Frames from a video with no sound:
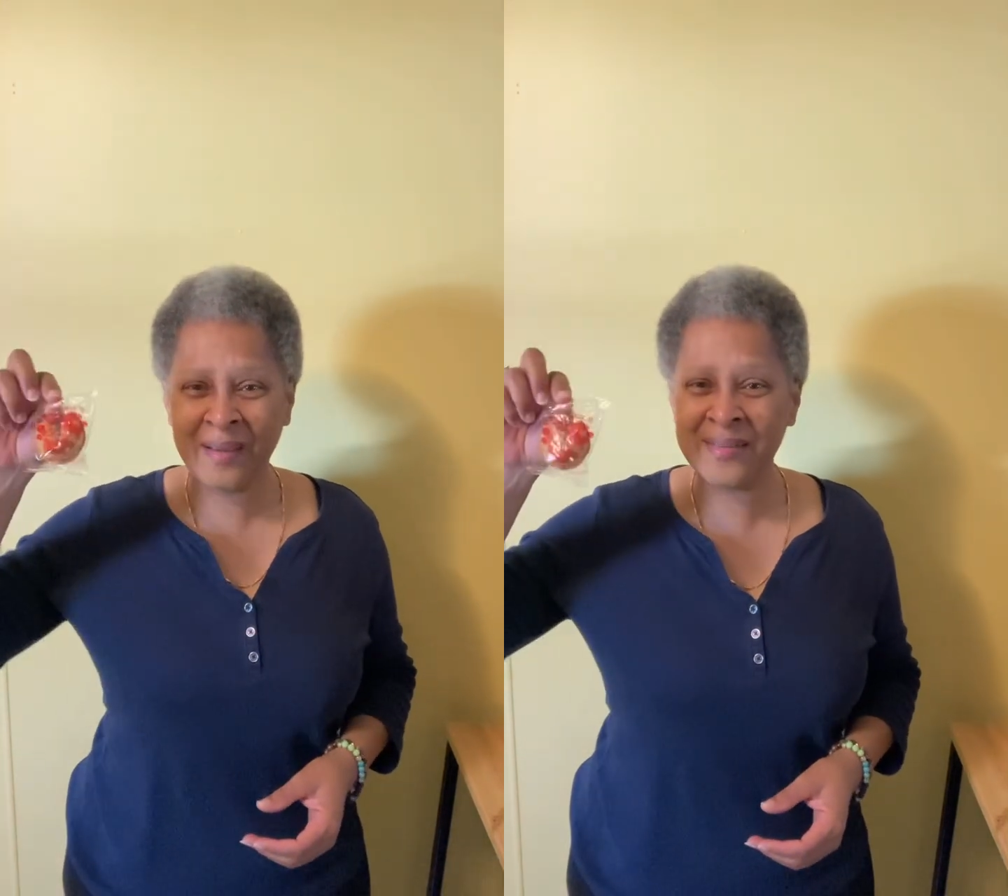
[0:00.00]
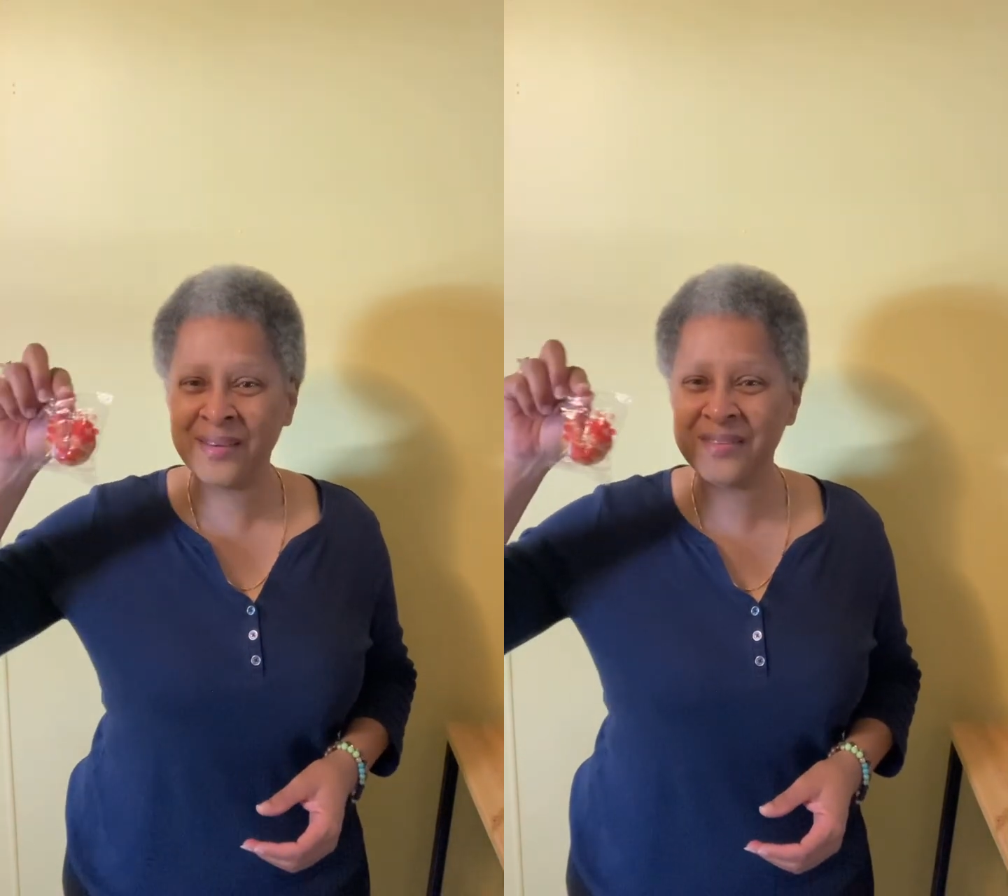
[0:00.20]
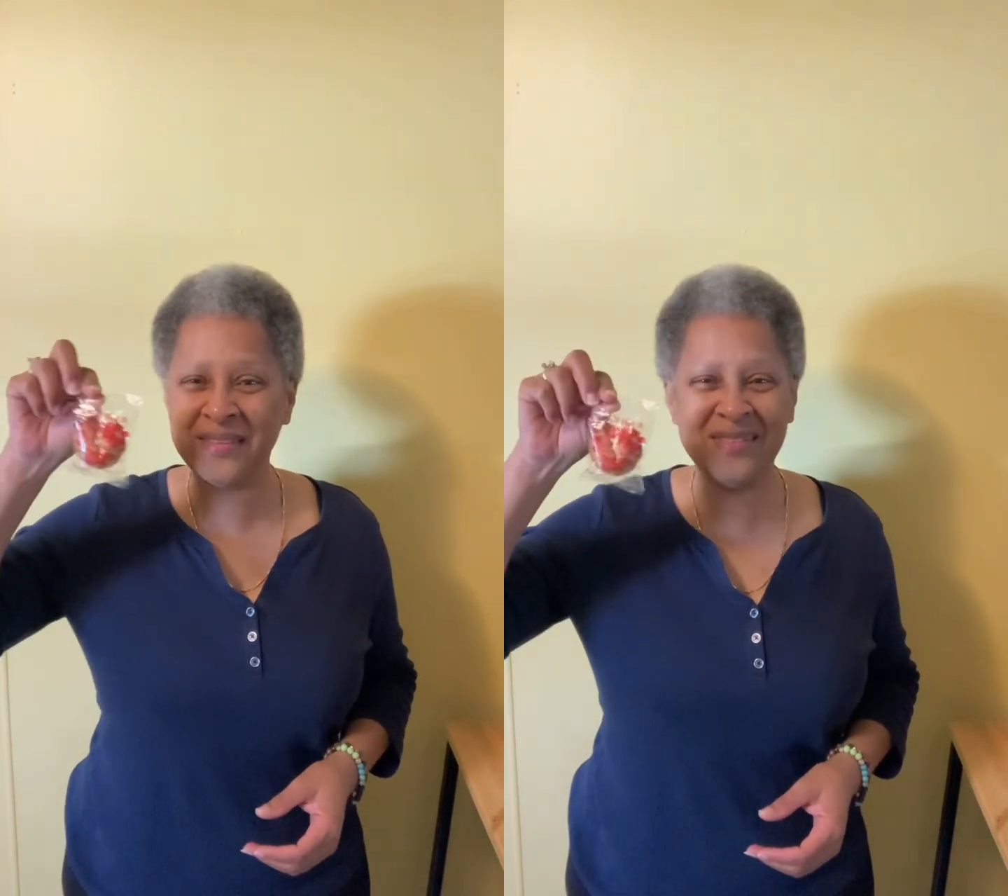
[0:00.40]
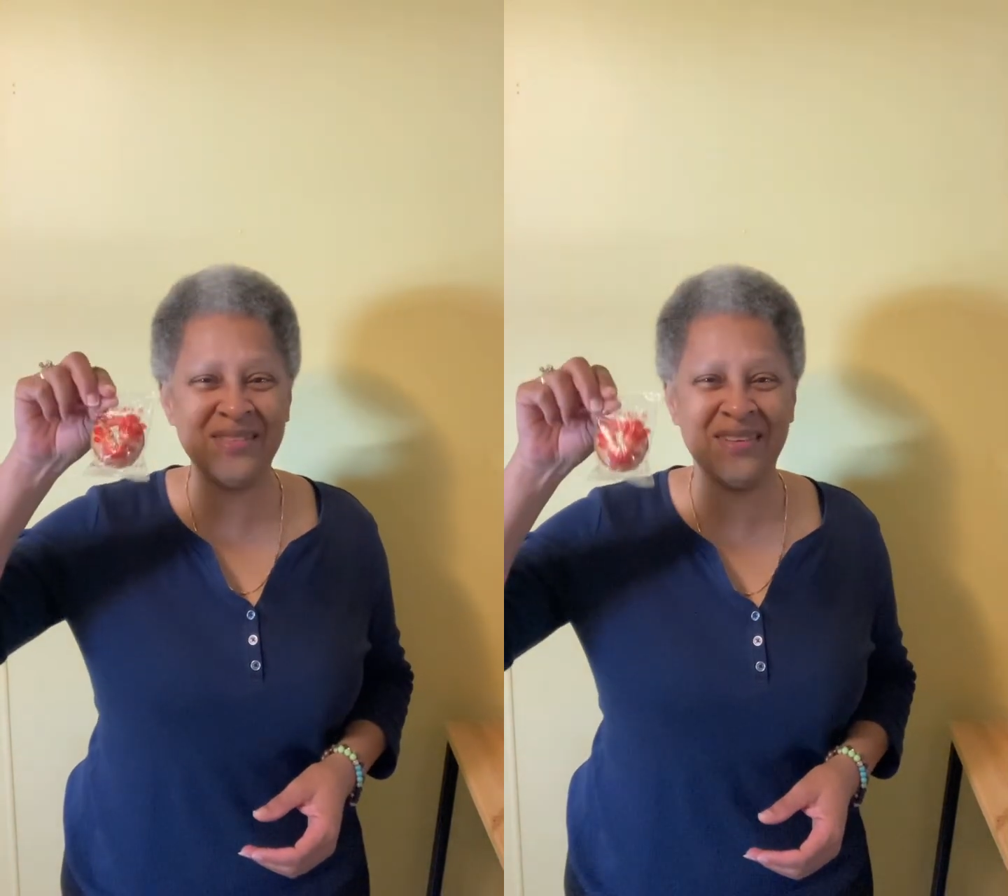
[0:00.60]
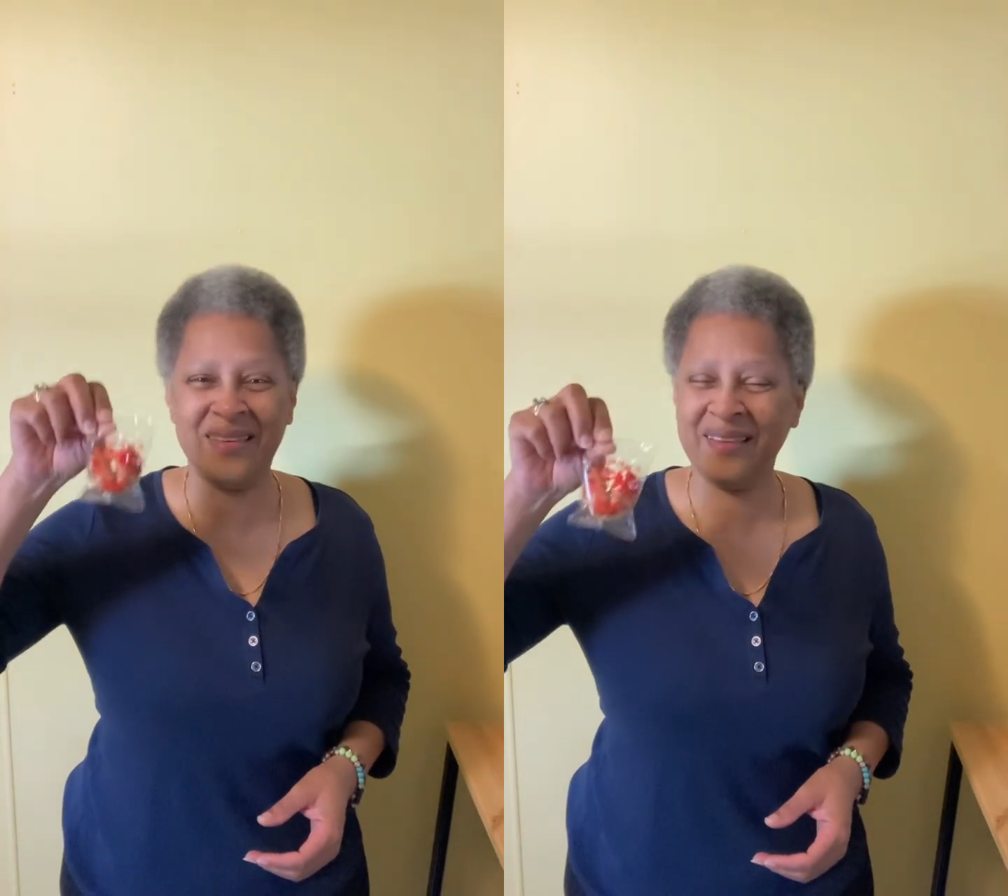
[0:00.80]
So just
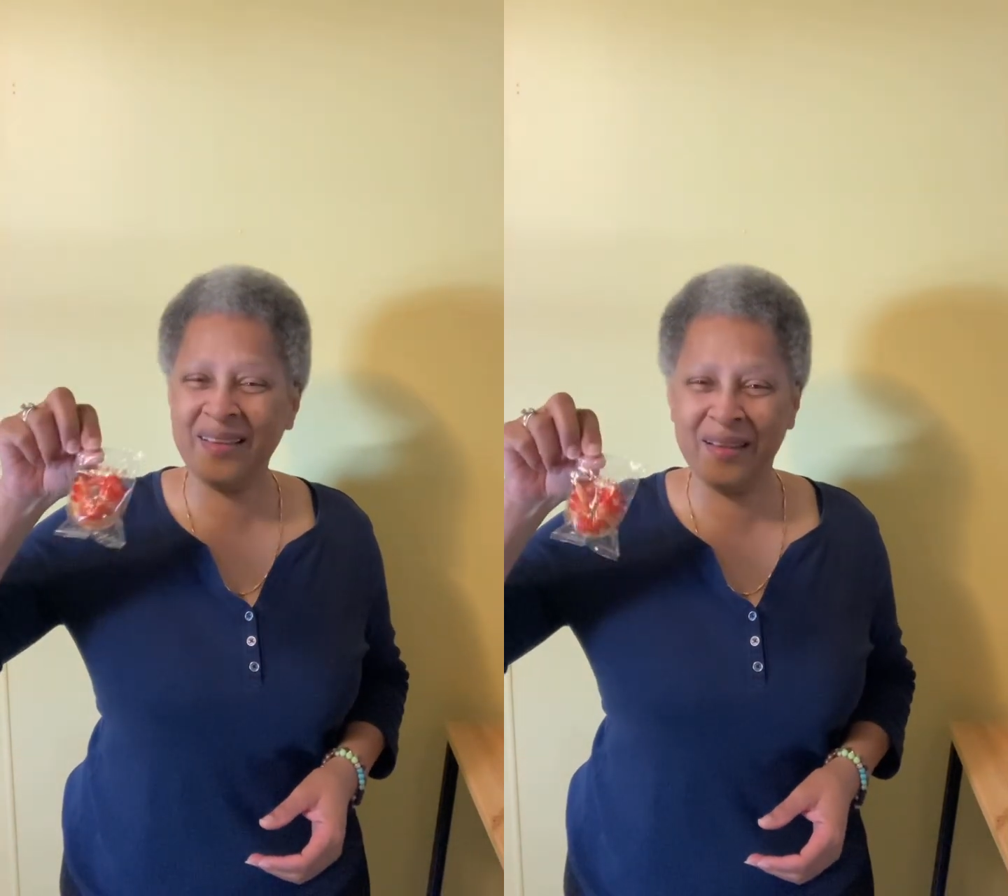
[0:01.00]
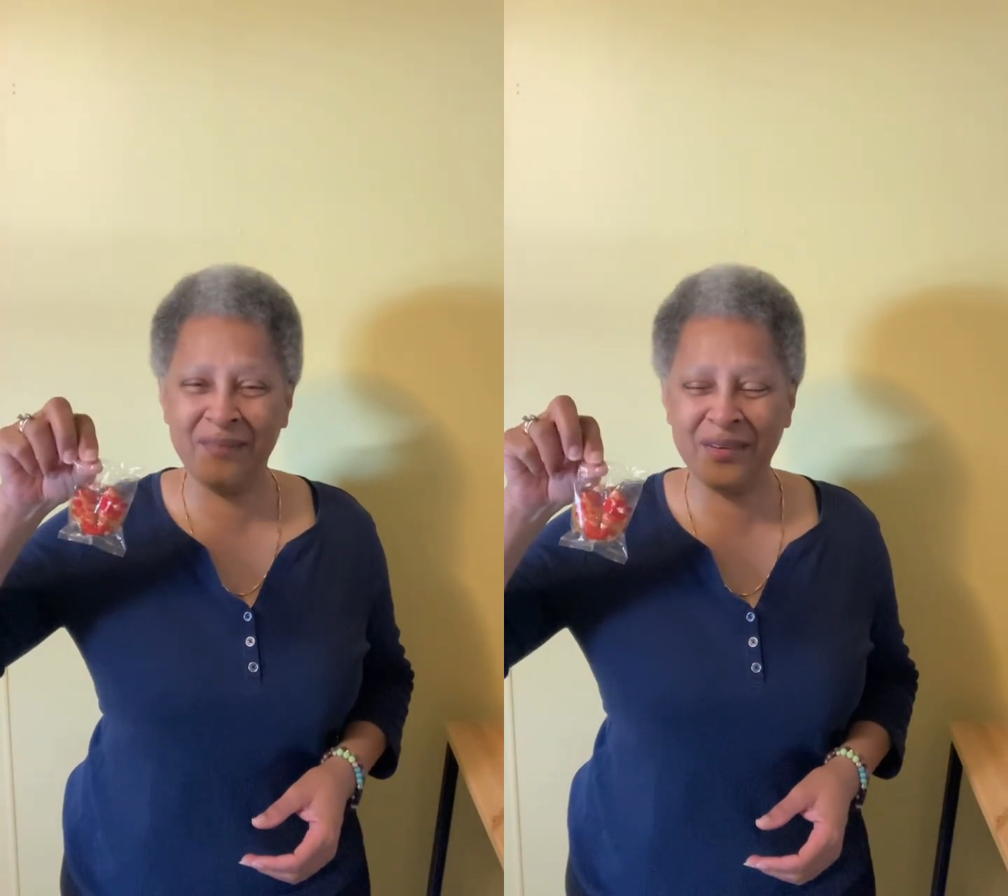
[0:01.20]
gently give